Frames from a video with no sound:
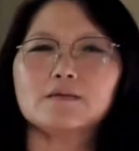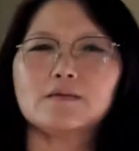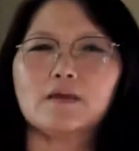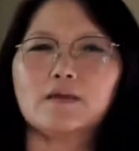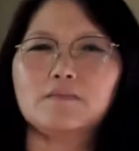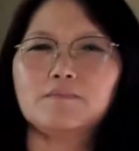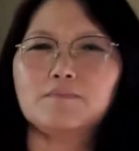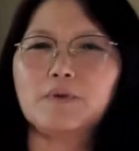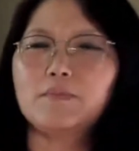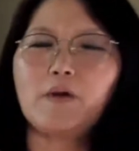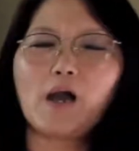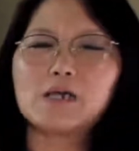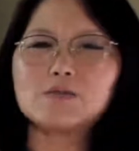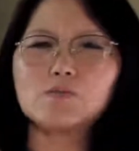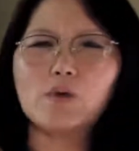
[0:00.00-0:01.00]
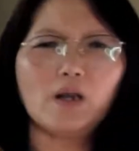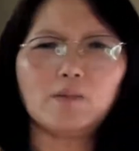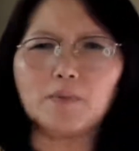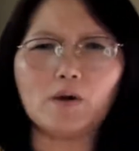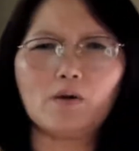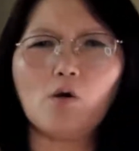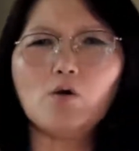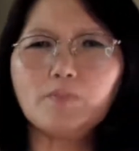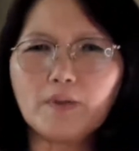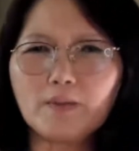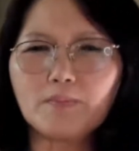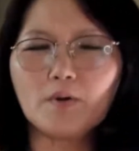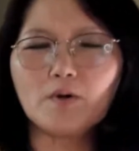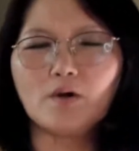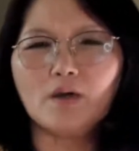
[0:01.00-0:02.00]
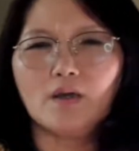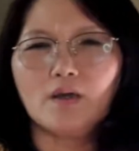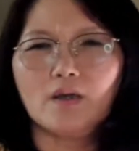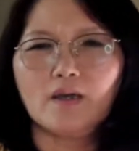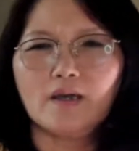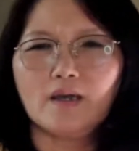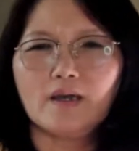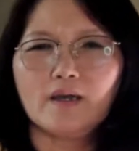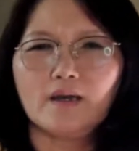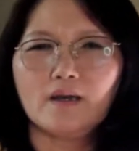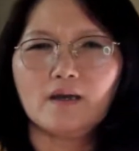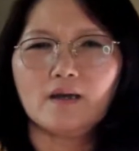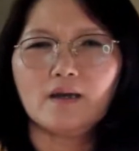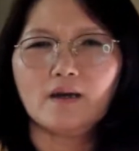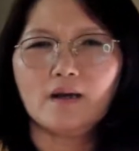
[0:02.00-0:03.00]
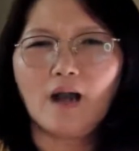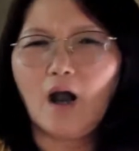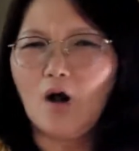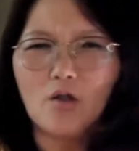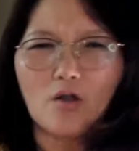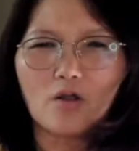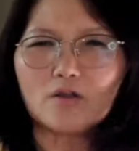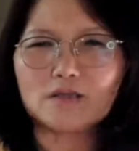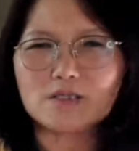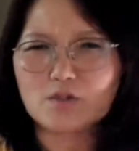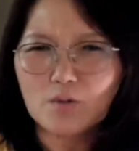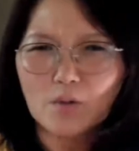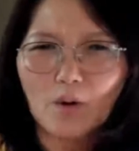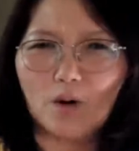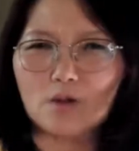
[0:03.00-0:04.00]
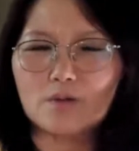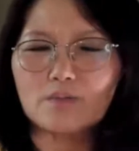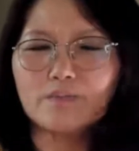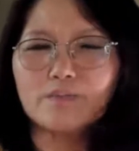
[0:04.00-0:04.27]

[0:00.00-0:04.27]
Then people ask, what about all people? How old is too old?